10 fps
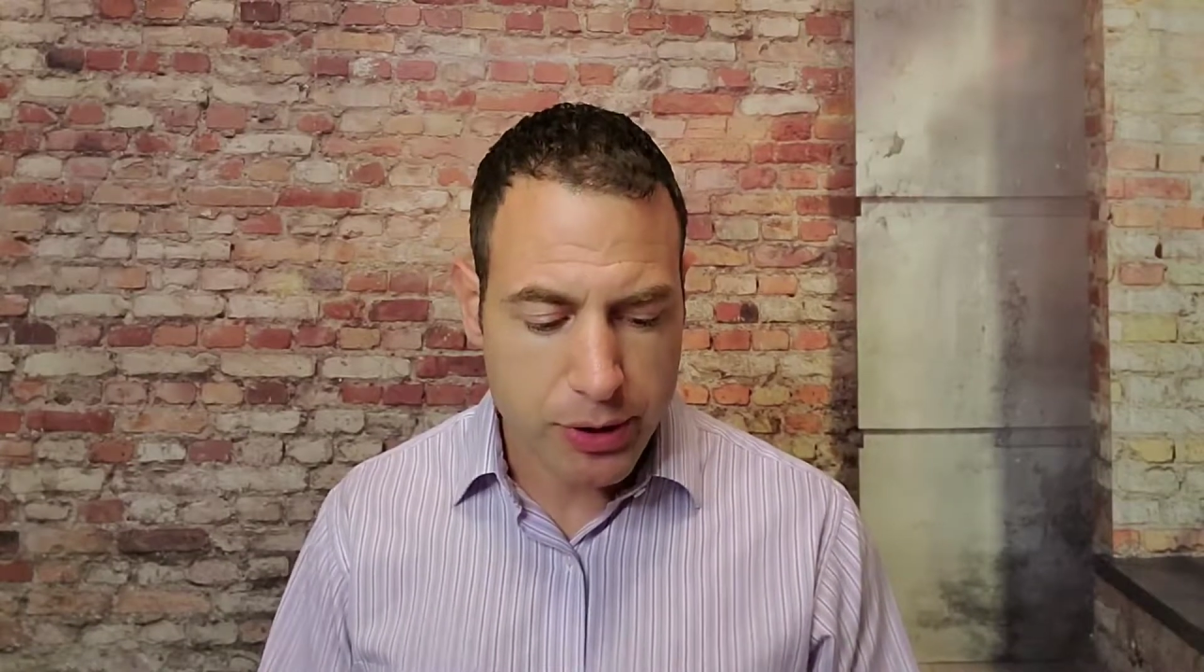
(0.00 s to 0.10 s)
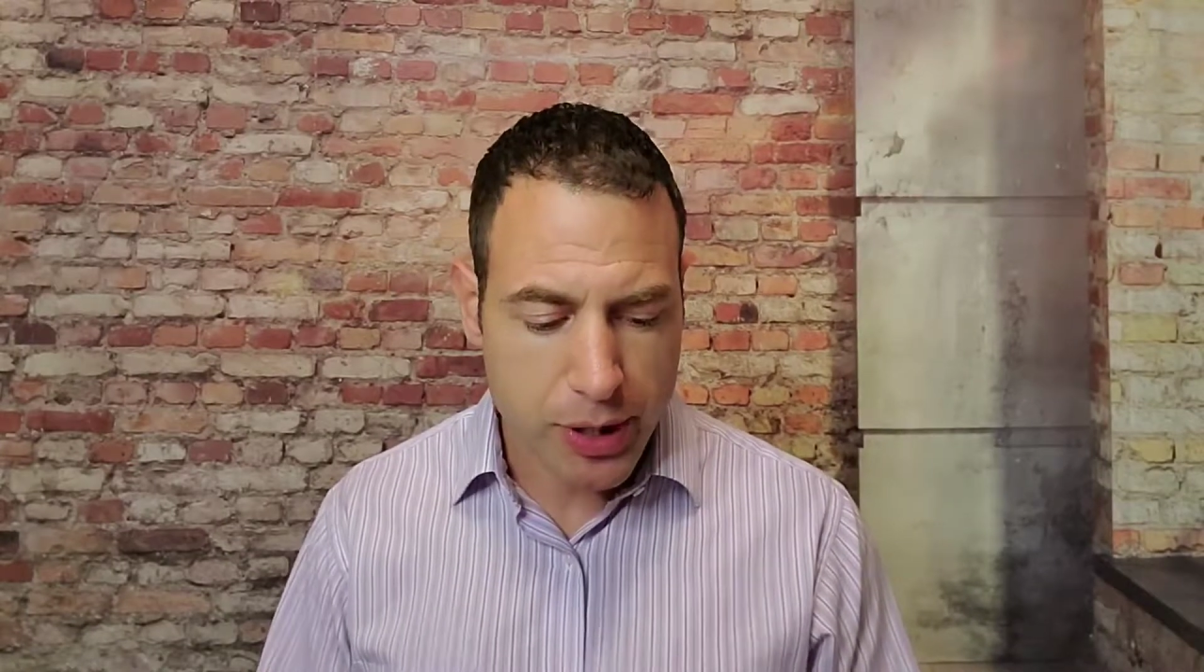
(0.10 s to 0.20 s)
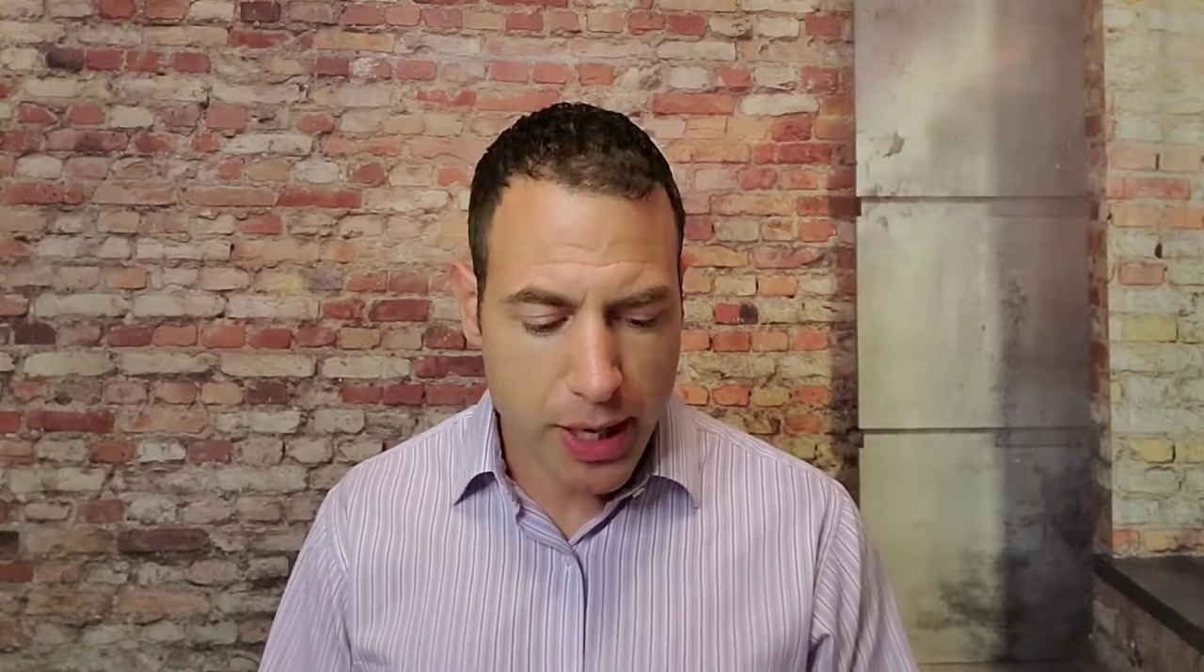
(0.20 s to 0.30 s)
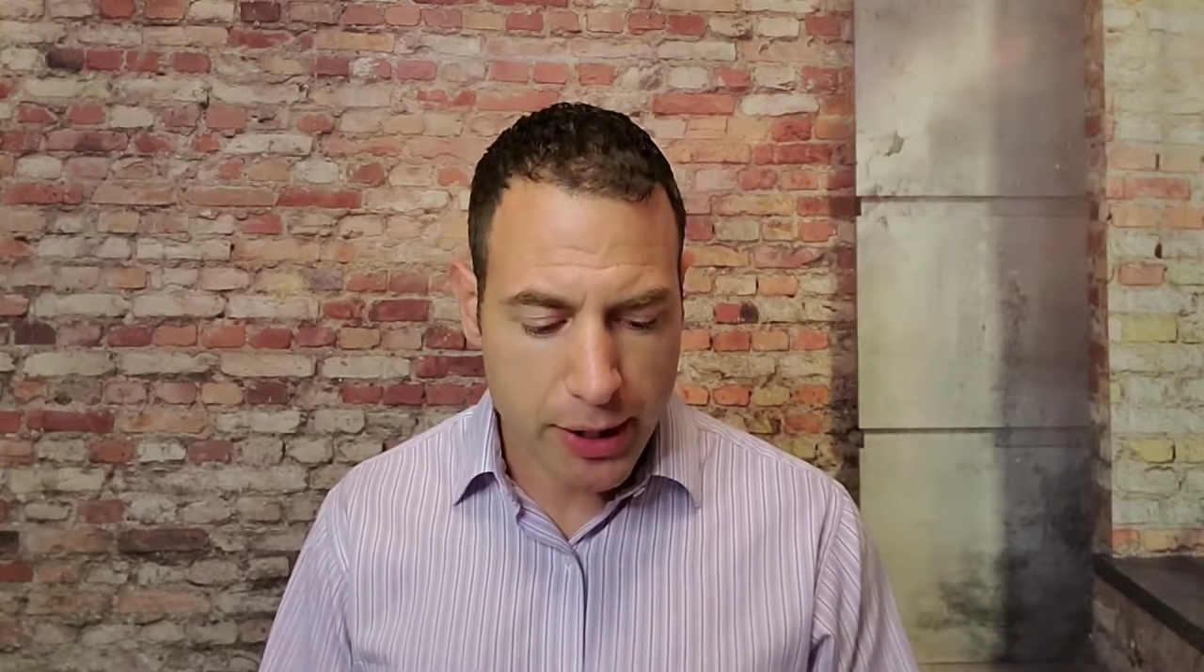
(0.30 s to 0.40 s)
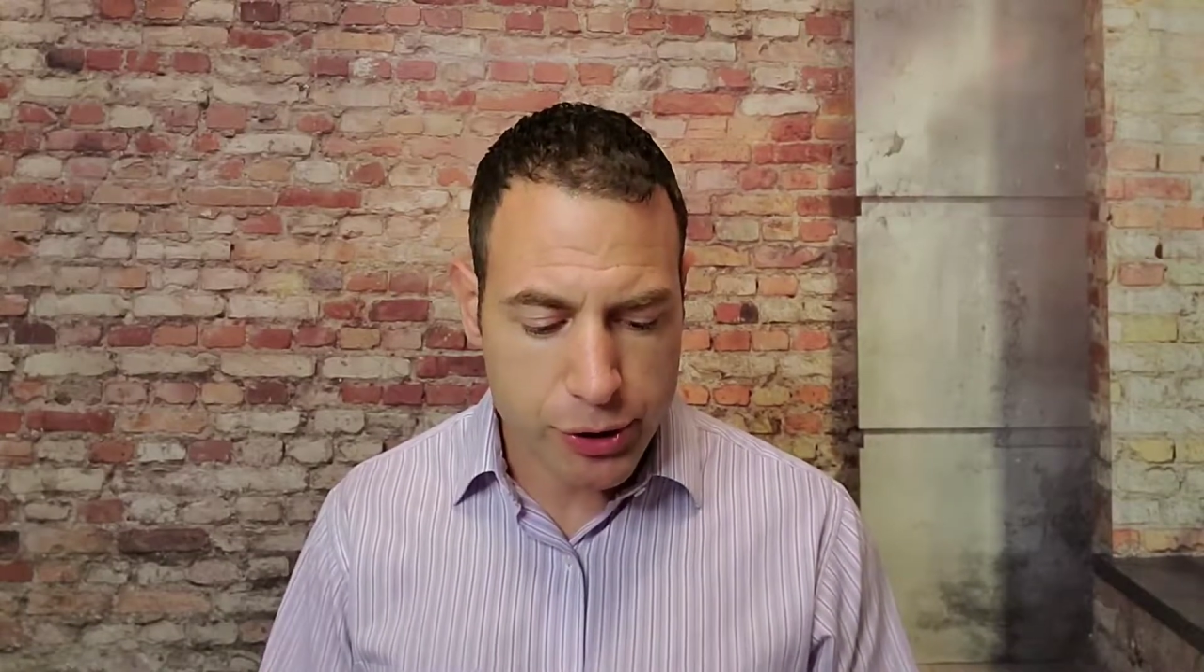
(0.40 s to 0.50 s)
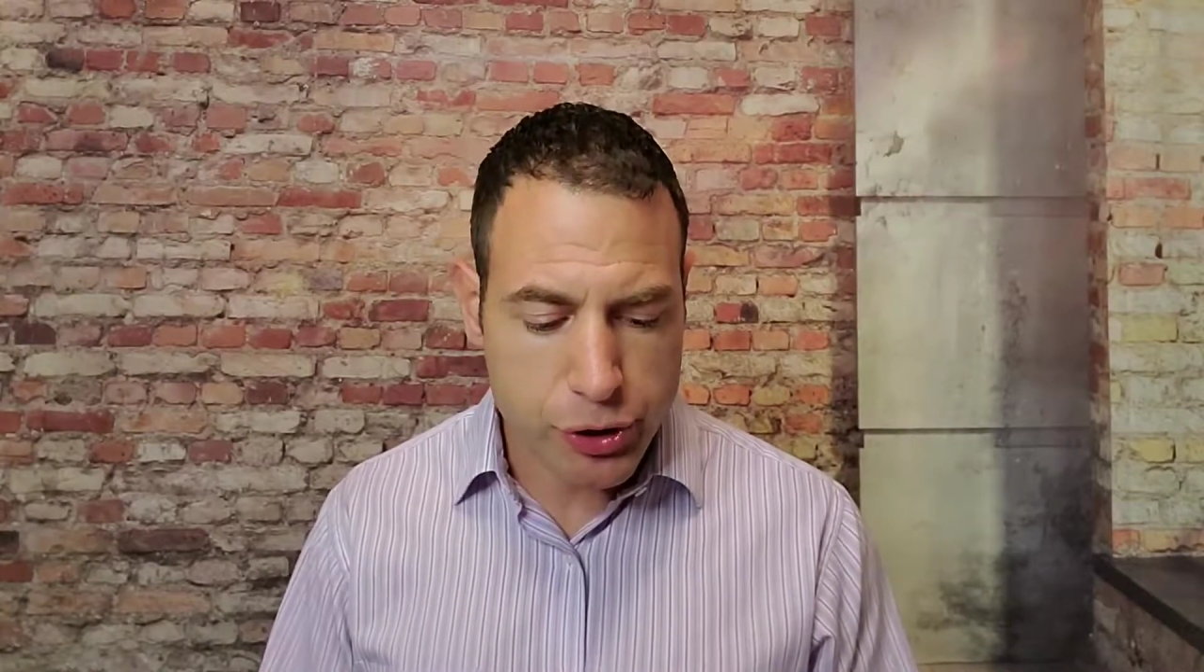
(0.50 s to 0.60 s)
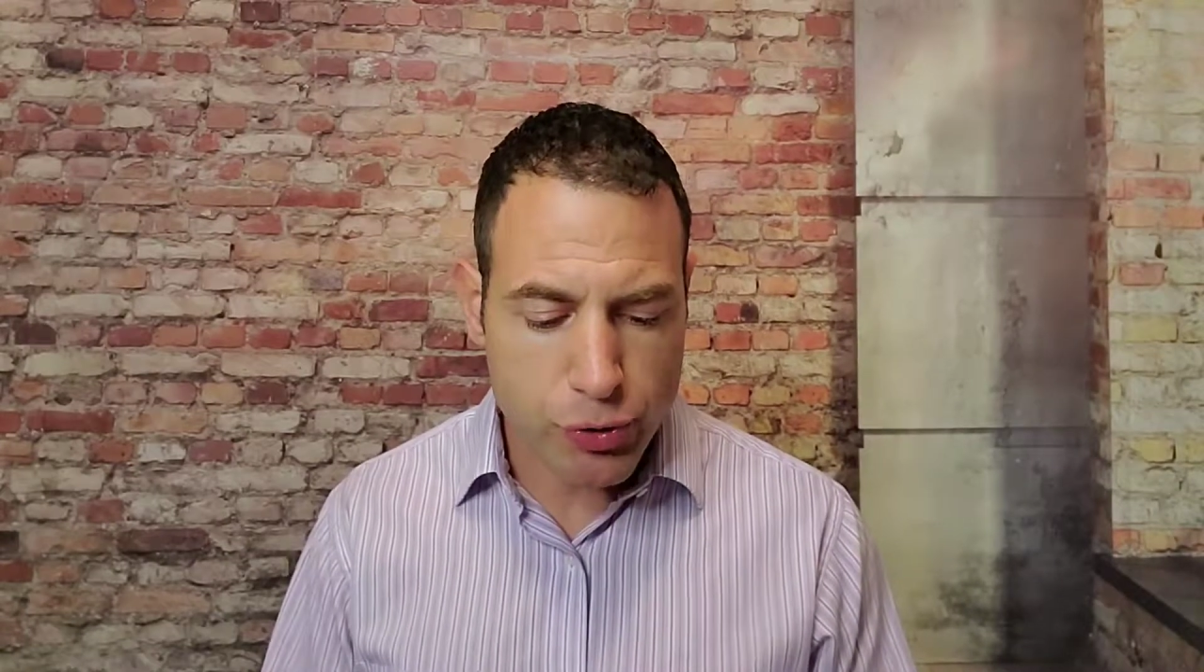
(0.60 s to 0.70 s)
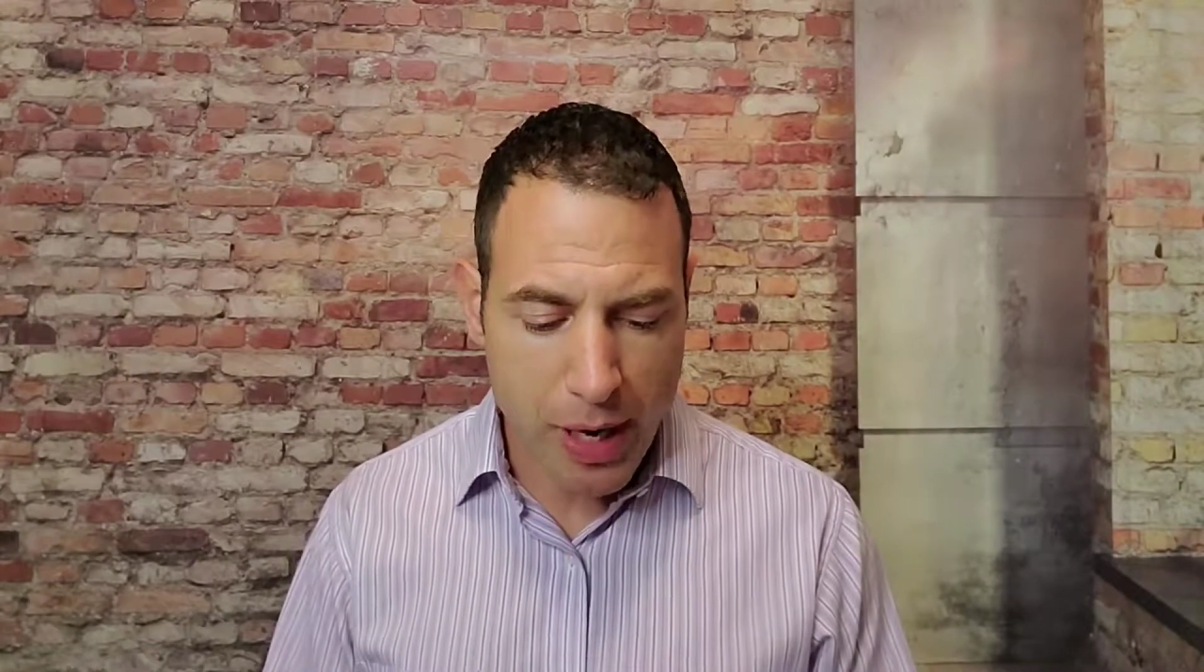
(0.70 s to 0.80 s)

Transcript: uh, two